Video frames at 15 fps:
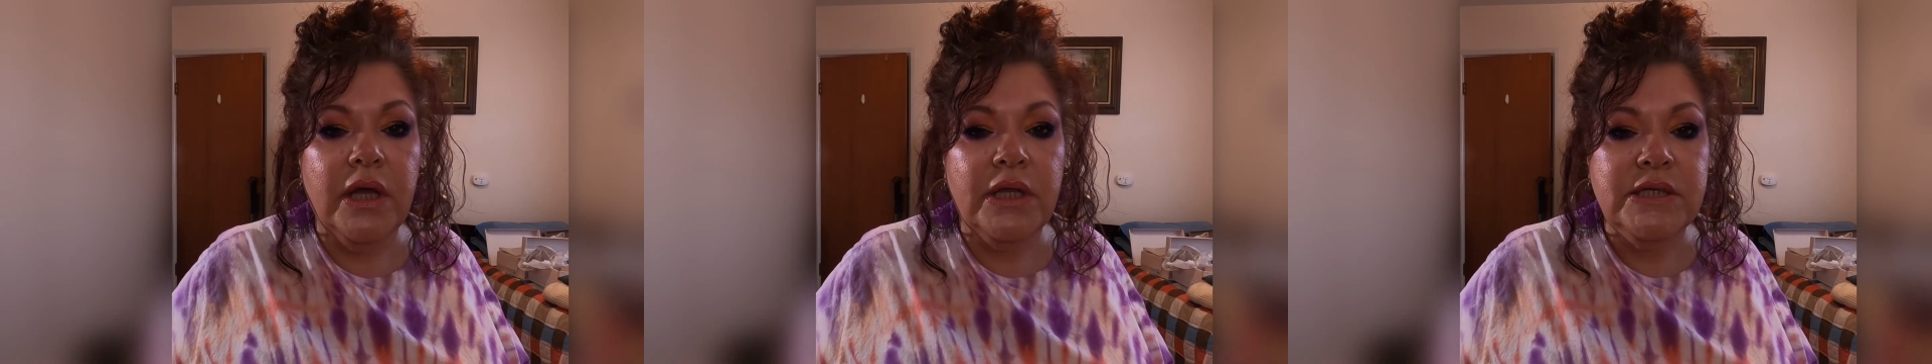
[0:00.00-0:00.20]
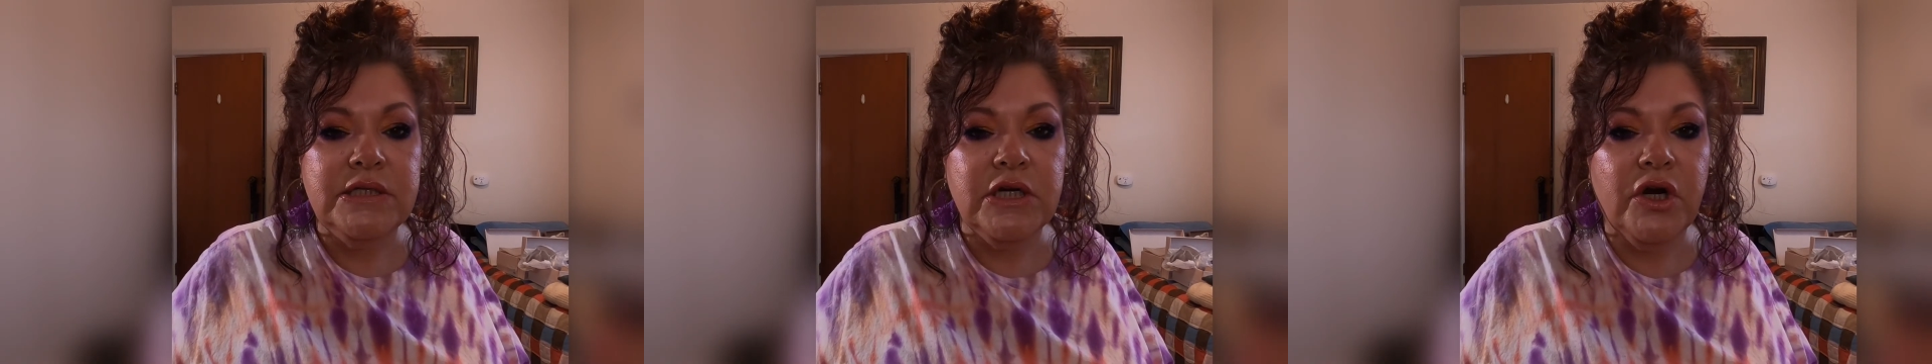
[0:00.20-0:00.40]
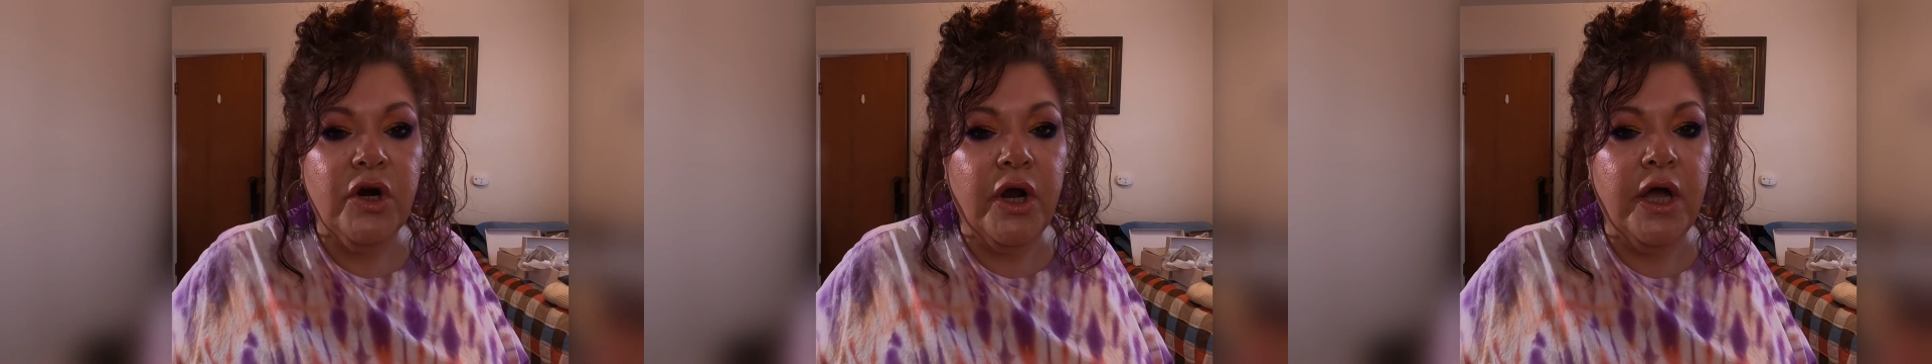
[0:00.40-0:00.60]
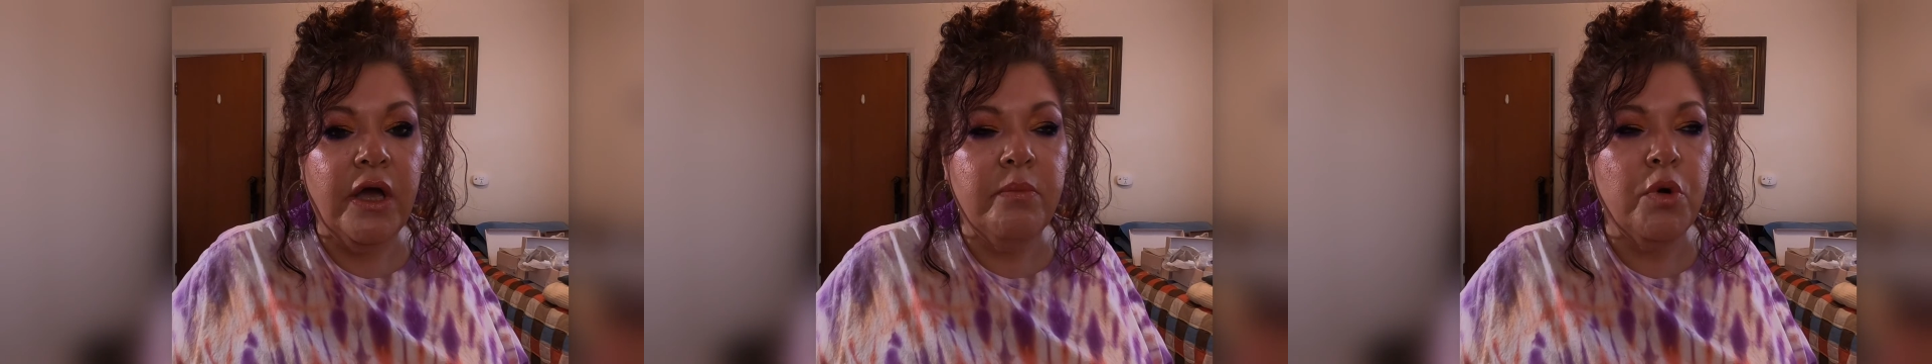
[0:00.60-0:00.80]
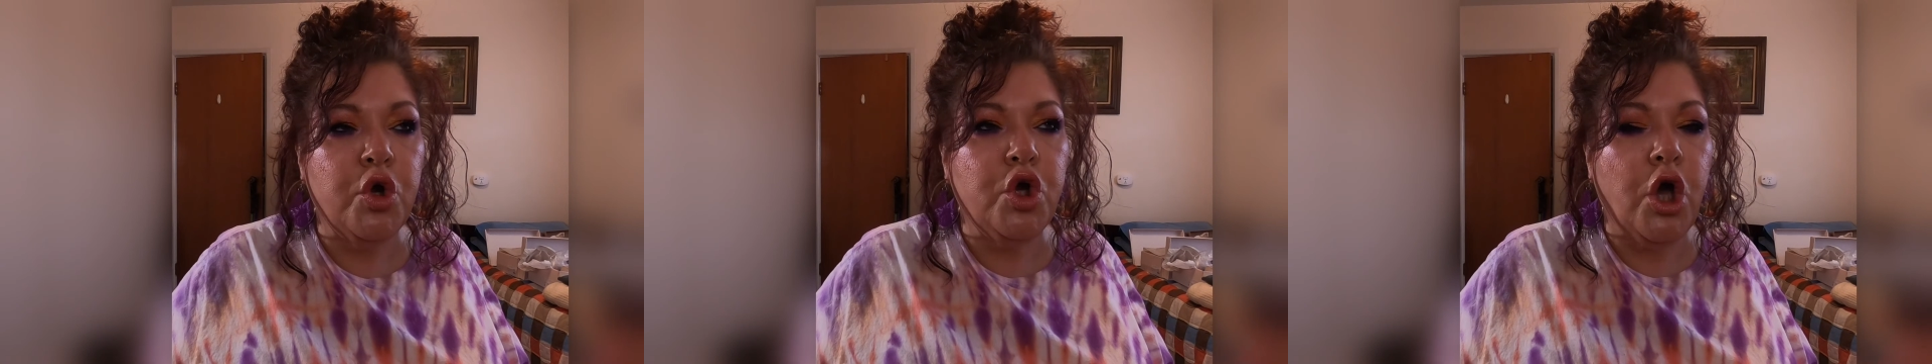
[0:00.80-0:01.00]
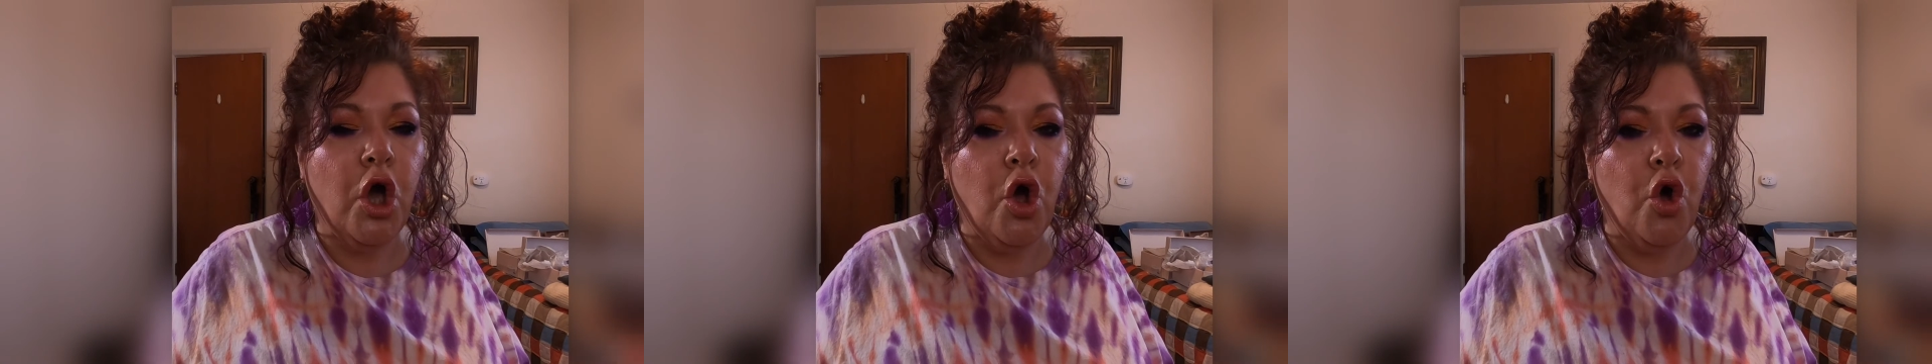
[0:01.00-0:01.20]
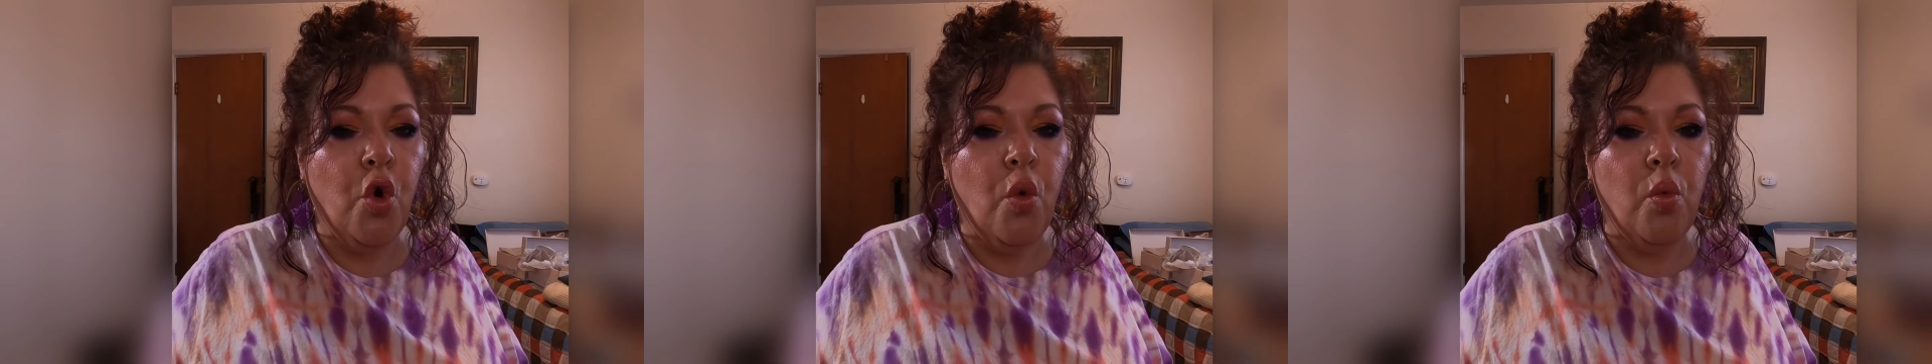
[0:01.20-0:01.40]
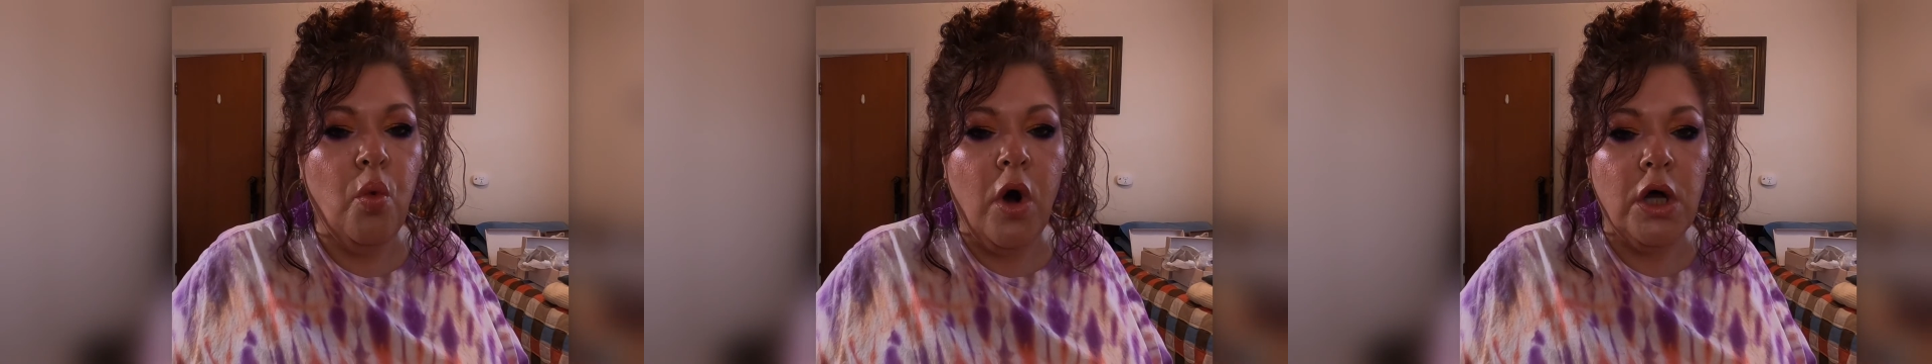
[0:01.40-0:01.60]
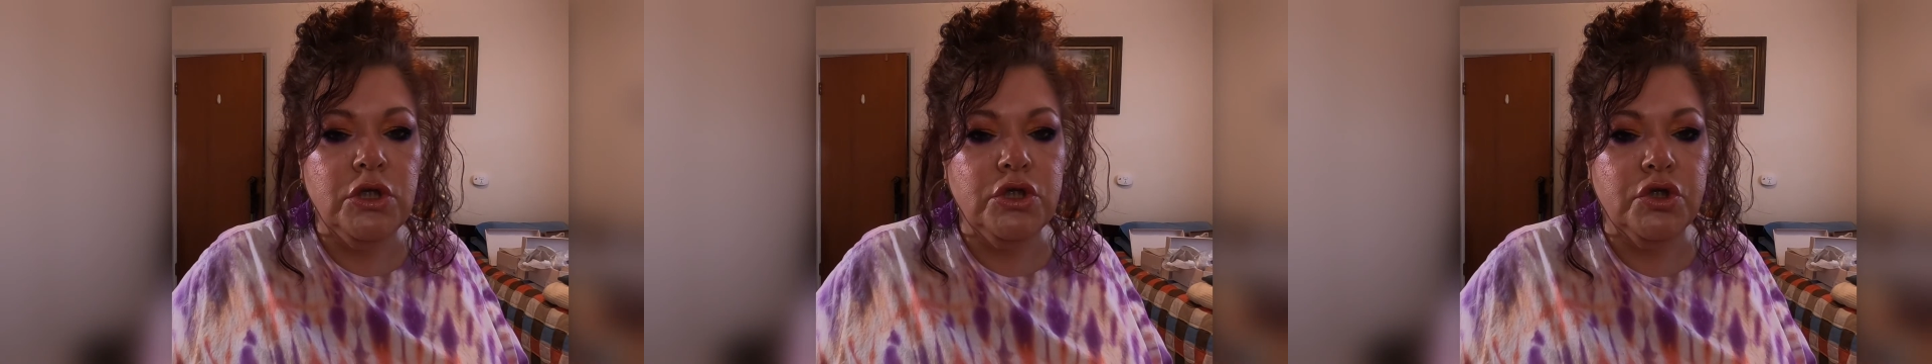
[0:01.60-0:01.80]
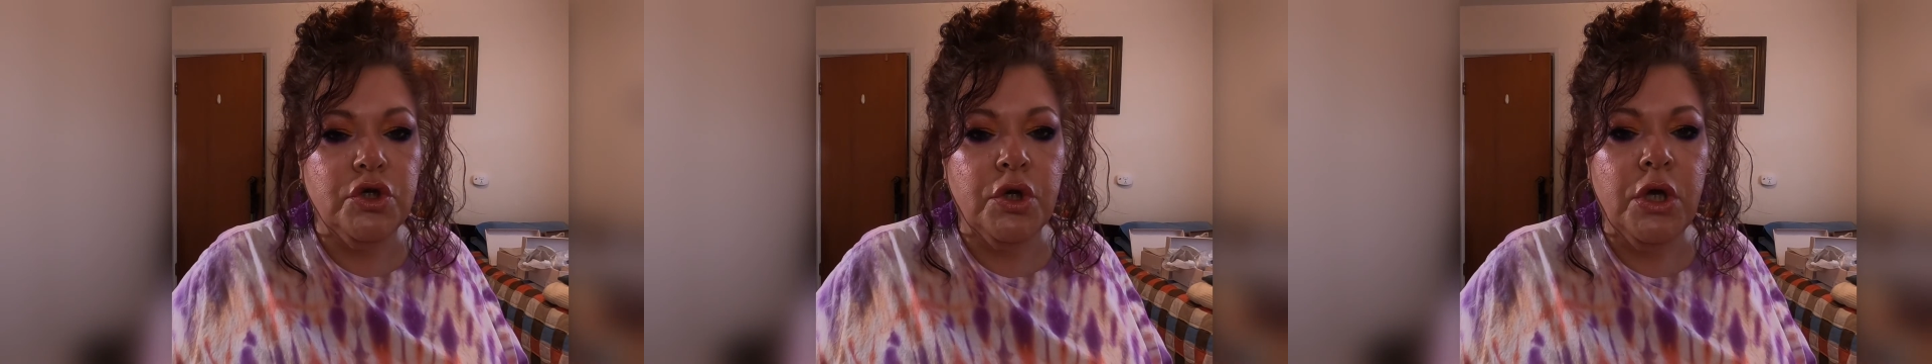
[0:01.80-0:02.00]
Instagram. Go
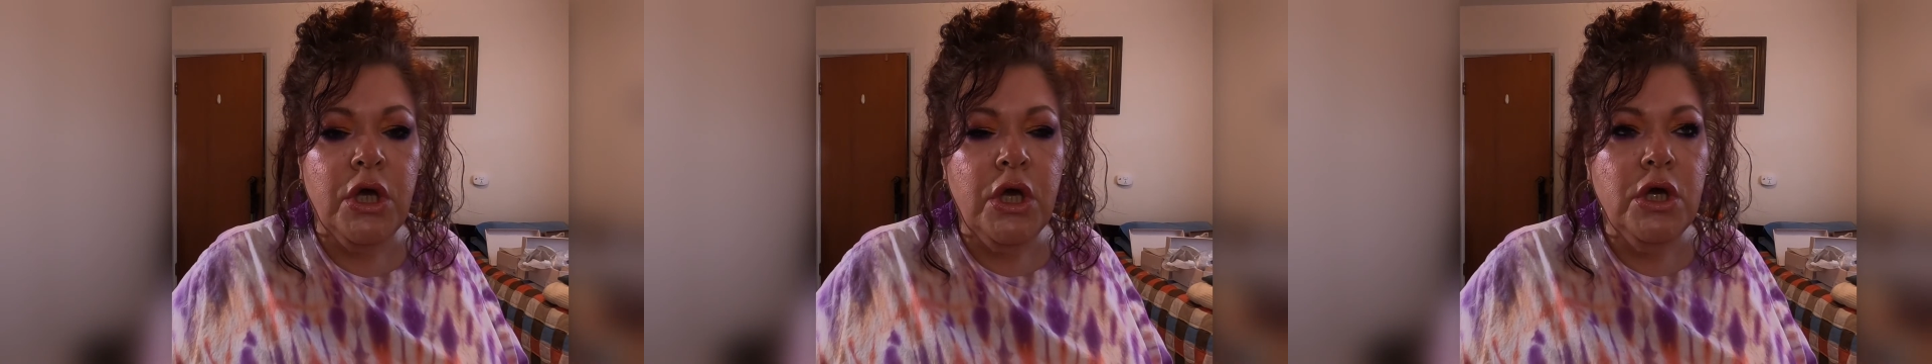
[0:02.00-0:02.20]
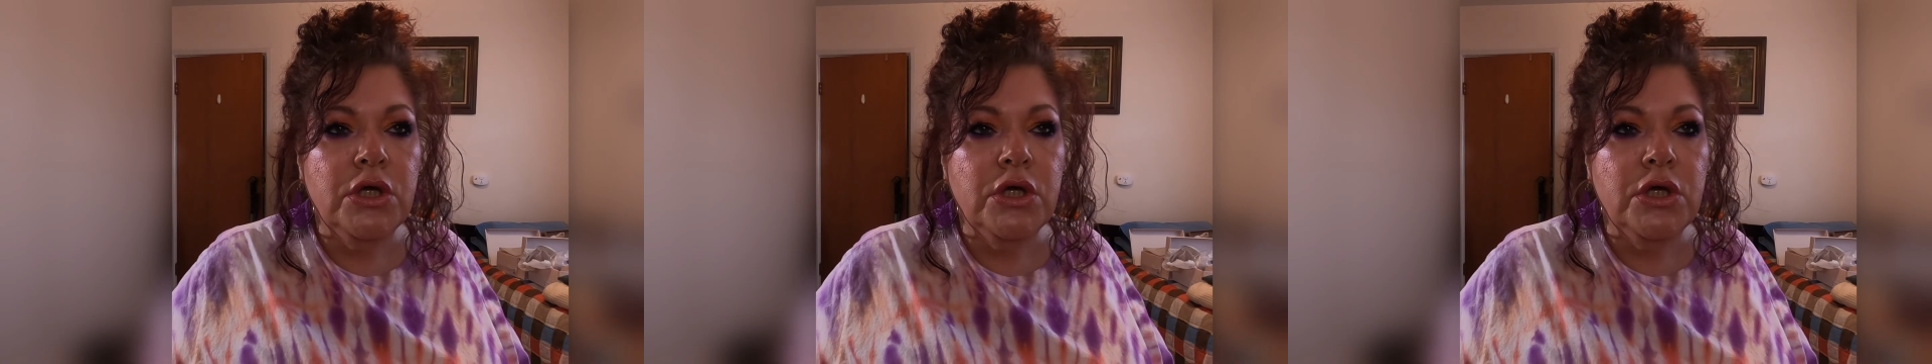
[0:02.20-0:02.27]
watch her.